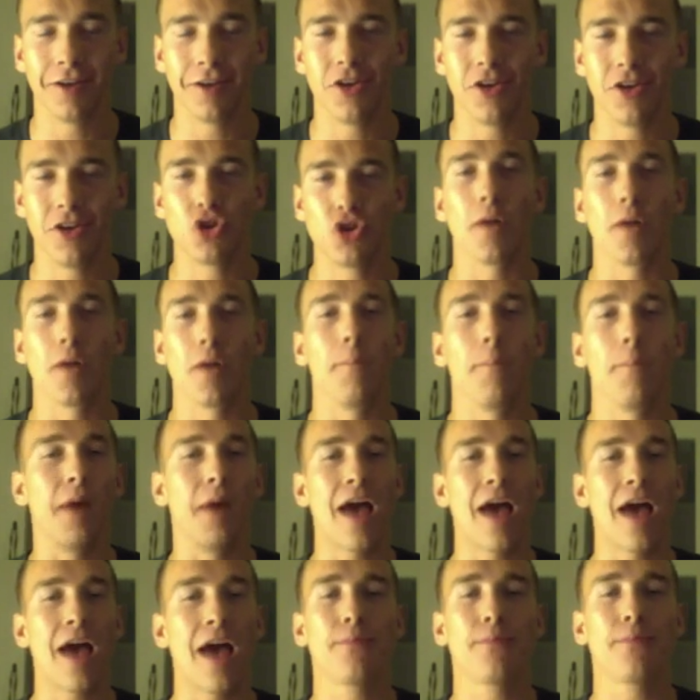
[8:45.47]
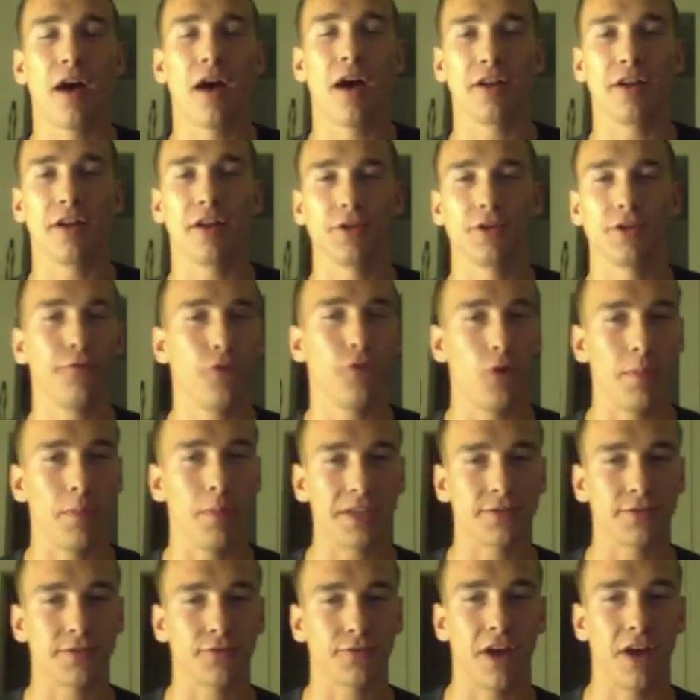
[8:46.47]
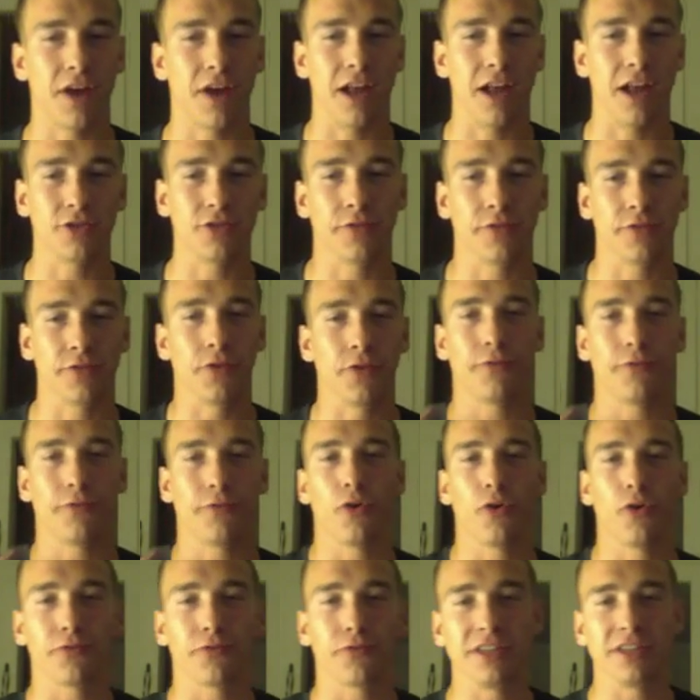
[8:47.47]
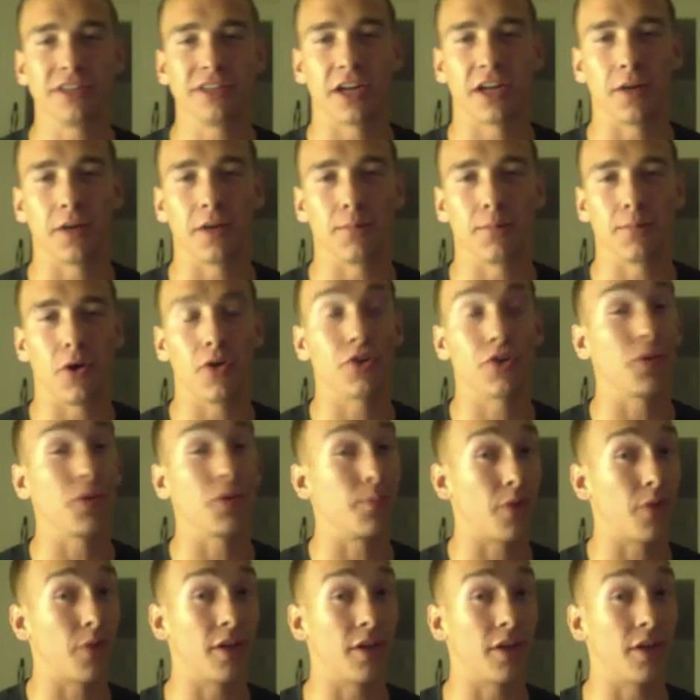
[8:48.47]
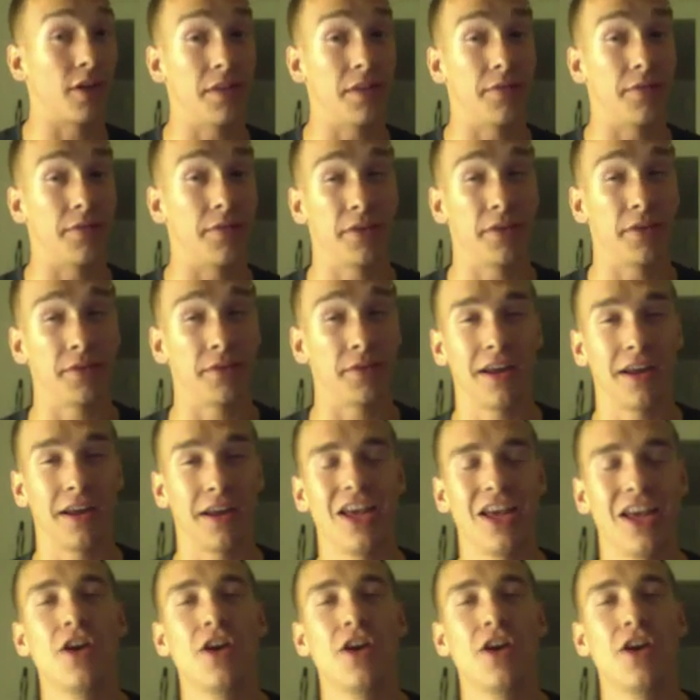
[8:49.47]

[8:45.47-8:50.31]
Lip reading: You're a byproduct of your 4 best friends. So if you have 4 friends that are broke, you're probably going to be the 5th, right?